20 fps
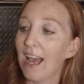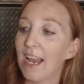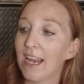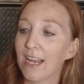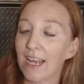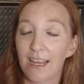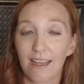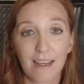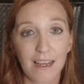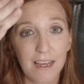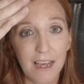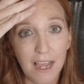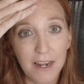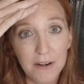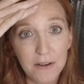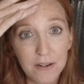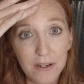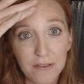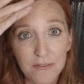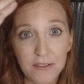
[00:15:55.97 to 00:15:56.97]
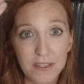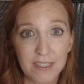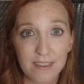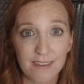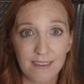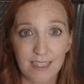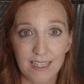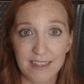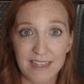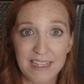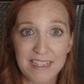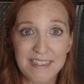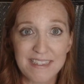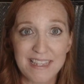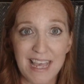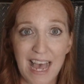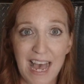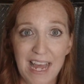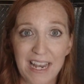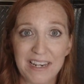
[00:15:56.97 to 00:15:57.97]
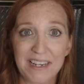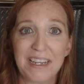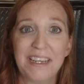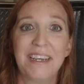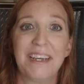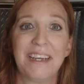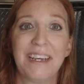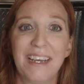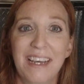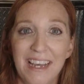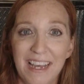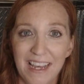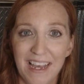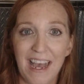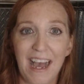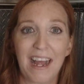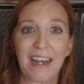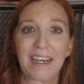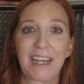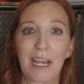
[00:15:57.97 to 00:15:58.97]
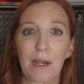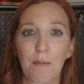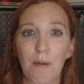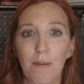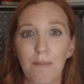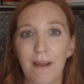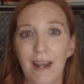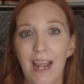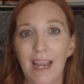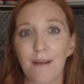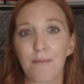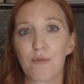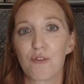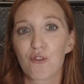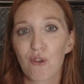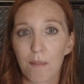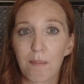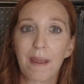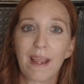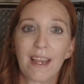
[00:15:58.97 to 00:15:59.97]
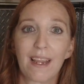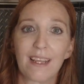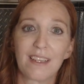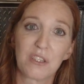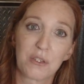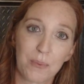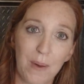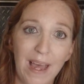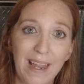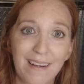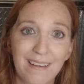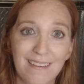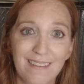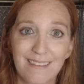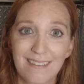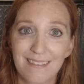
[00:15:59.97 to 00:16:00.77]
I don't know if you can see this on camera, but I am dripping in sweat.